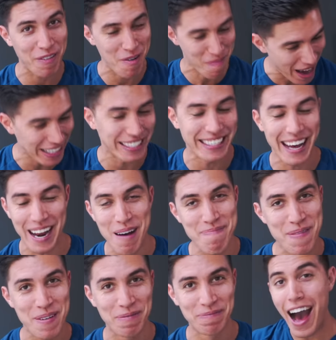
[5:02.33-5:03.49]
from my setup?
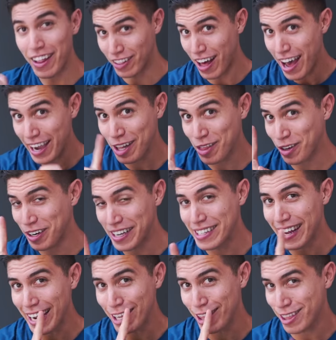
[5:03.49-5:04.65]
I lied, there
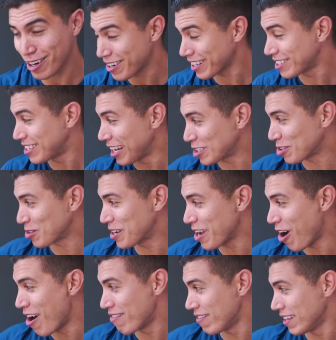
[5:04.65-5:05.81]
is a third accessory
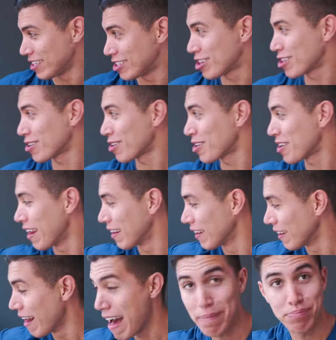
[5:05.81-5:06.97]
on this third
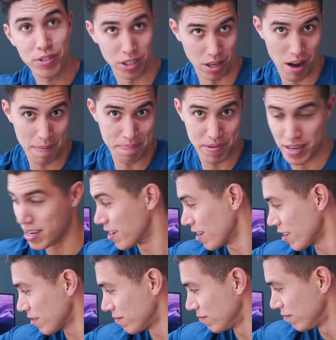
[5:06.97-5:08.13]
laptop
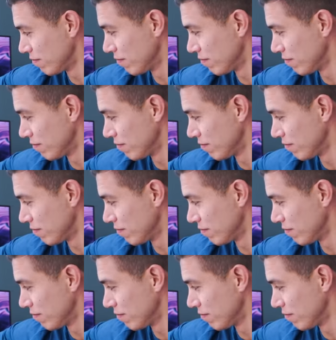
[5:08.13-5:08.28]
here.